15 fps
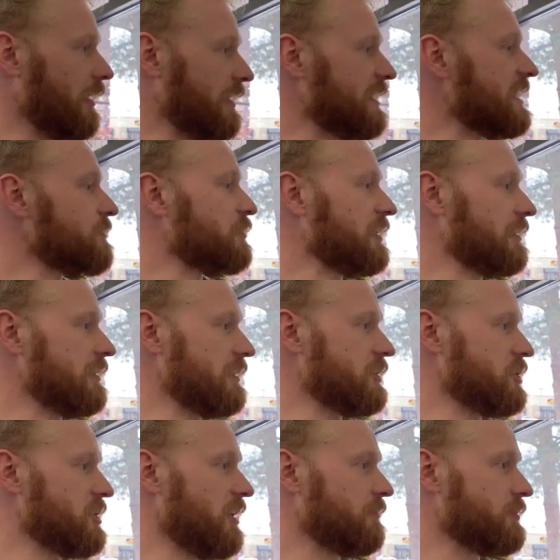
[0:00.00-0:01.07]
keeping these
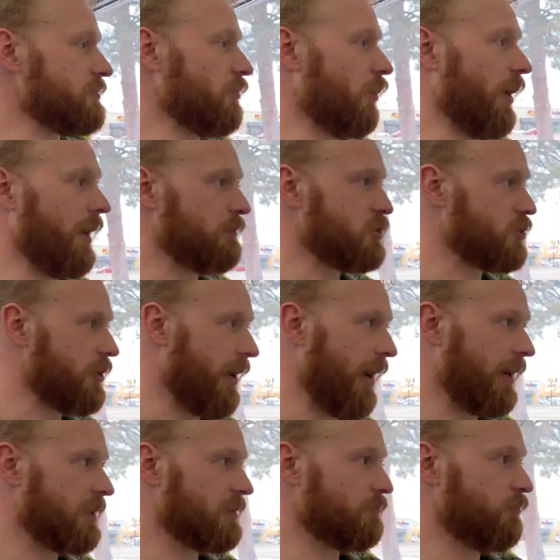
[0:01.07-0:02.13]
shapes more
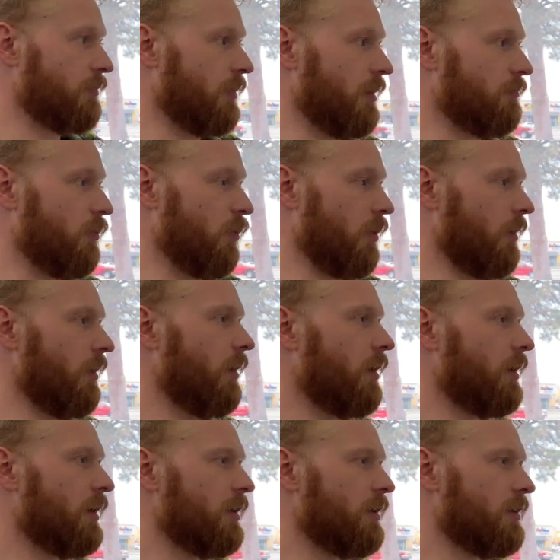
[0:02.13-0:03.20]
abstract and more
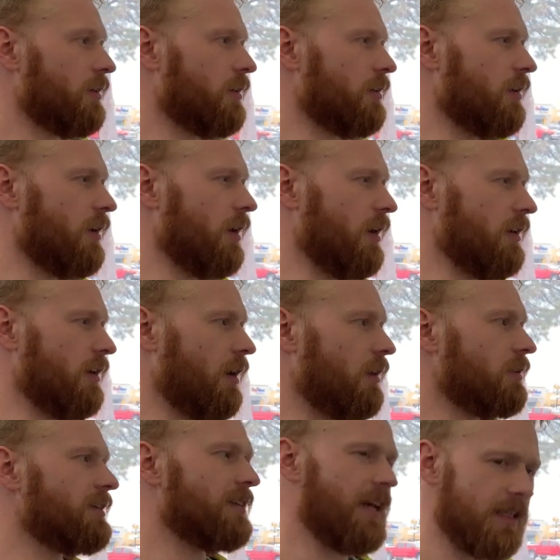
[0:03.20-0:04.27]

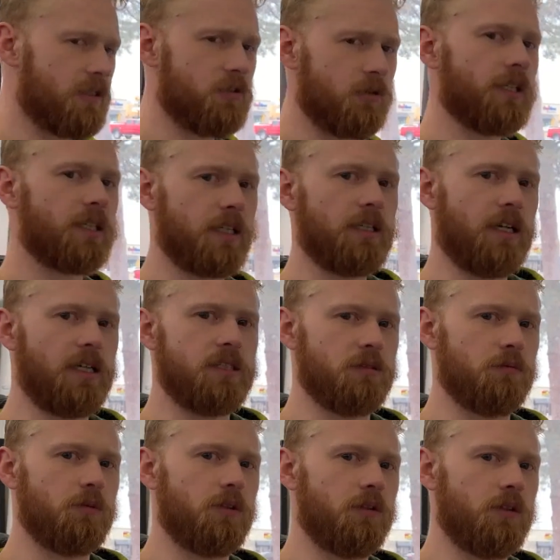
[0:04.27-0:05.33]
less
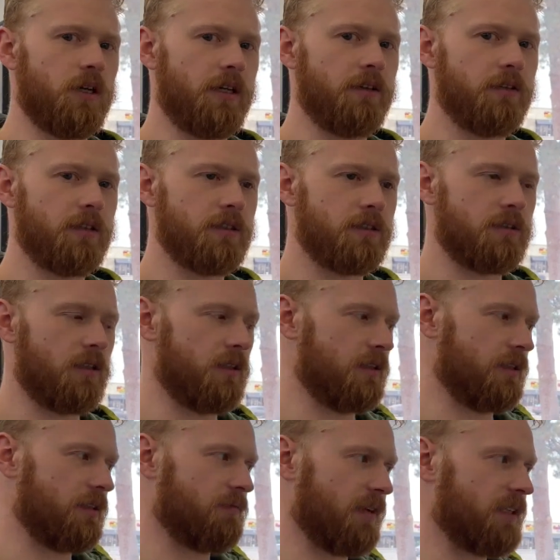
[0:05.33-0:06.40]
recognizable. I know
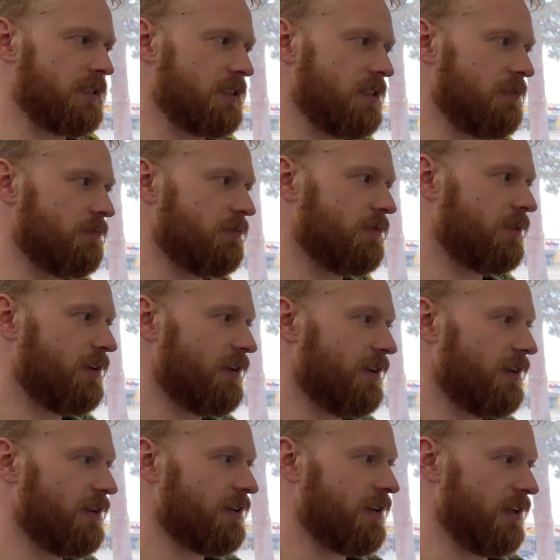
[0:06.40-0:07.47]
that might seem
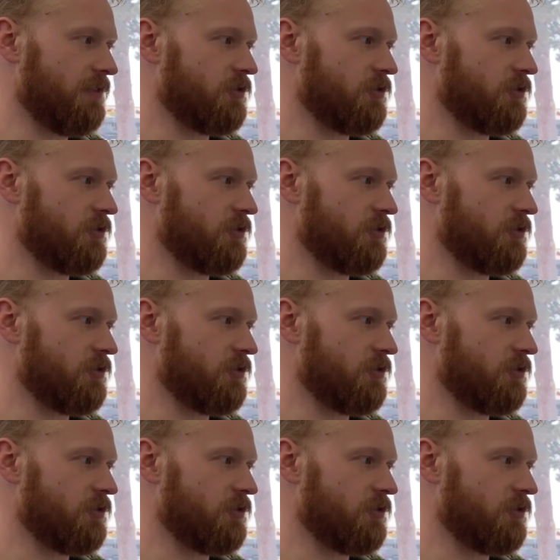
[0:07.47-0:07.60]
kind of